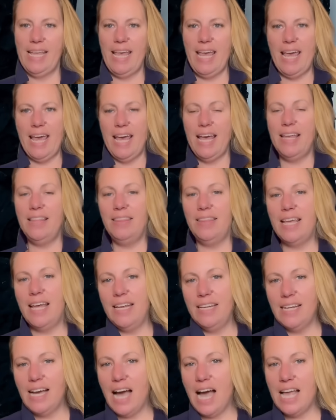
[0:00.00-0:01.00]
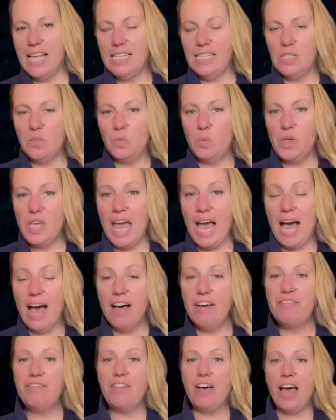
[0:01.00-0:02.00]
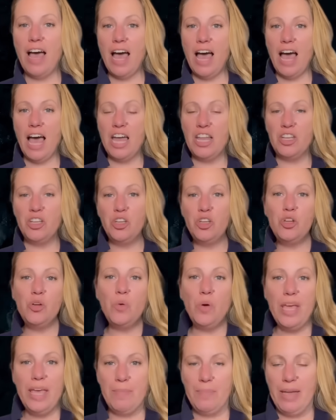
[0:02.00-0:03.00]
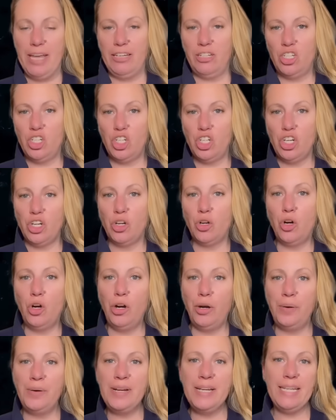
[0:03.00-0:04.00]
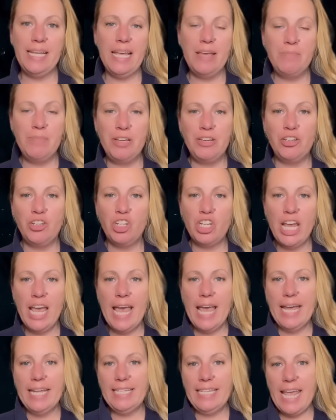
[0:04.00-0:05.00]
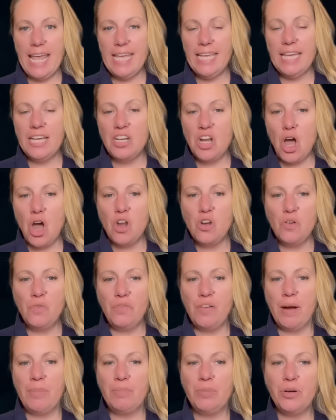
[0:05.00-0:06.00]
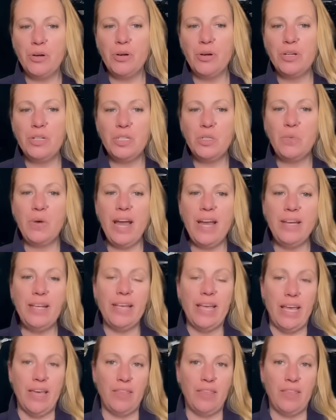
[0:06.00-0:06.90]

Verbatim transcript: And then guys, we have a new image, current image taken on November 20th